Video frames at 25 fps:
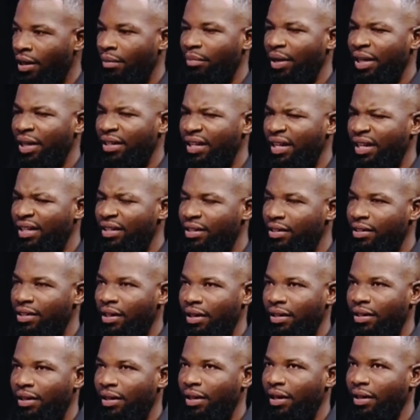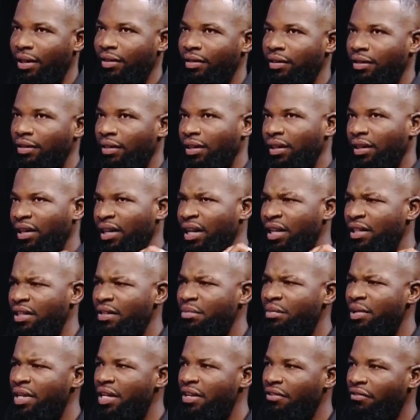But I decided,
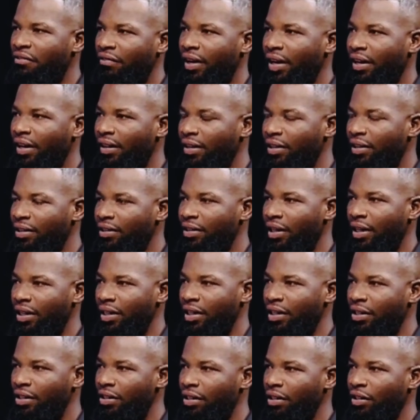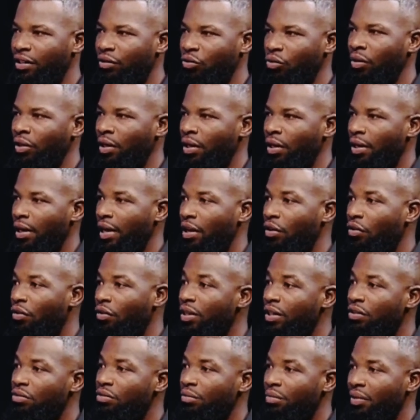let me refine this edition in
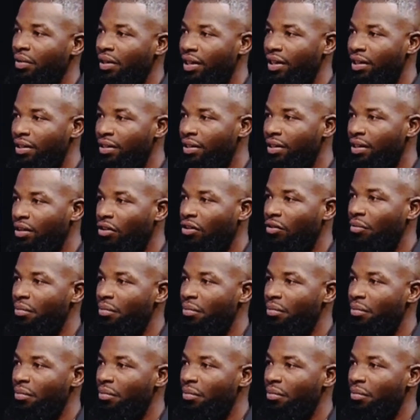order to be easily